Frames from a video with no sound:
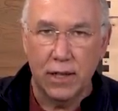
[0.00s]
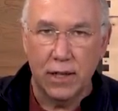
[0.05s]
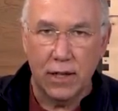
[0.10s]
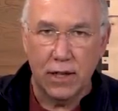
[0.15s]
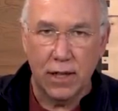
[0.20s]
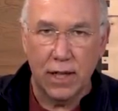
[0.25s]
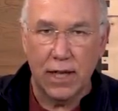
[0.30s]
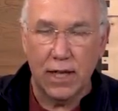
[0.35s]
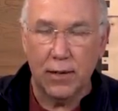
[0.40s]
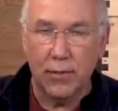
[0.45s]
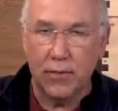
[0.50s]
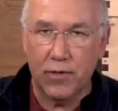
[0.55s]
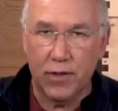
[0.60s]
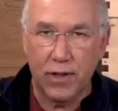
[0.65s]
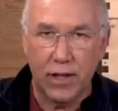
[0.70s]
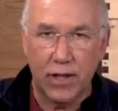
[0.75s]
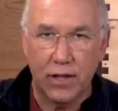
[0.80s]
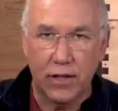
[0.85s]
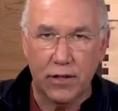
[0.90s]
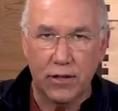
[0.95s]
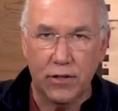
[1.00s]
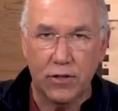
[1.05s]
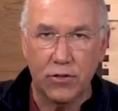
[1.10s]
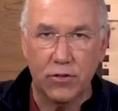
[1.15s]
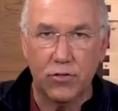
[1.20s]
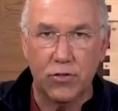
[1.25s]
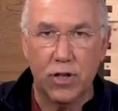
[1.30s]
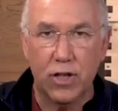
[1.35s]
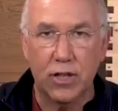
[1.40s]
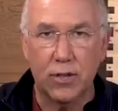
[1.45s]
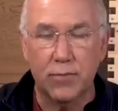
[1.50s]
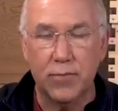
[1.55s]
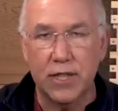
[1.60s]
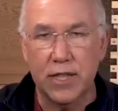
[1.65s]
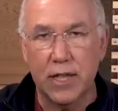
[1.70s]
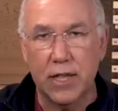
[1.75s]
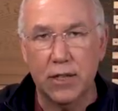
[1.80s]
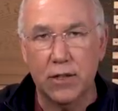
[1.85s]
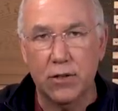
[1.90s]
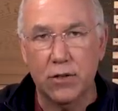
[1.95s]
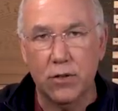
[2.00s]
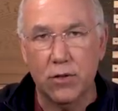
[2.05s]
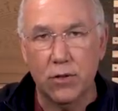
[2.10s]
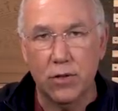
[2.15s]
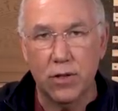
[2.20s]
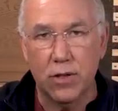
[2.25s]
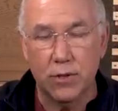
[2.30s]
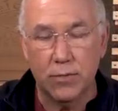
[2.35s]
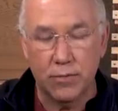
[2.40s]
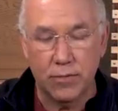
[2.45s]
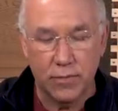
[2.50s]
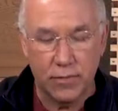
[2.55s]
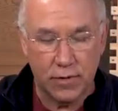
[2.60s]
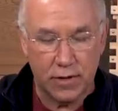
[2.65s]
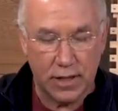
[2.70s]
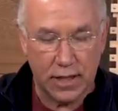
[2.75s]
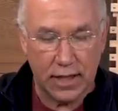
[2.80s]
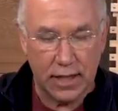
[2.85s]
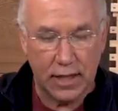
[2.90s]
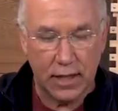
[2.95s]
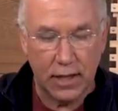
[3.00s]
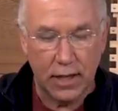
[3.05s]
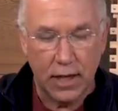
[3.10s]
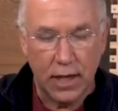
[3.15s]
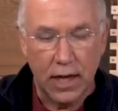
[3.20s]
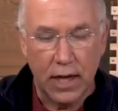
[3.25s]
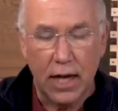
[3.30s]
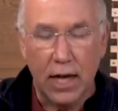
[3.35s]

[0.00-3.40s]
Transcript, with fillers: clamps that draw them together and hold them tight.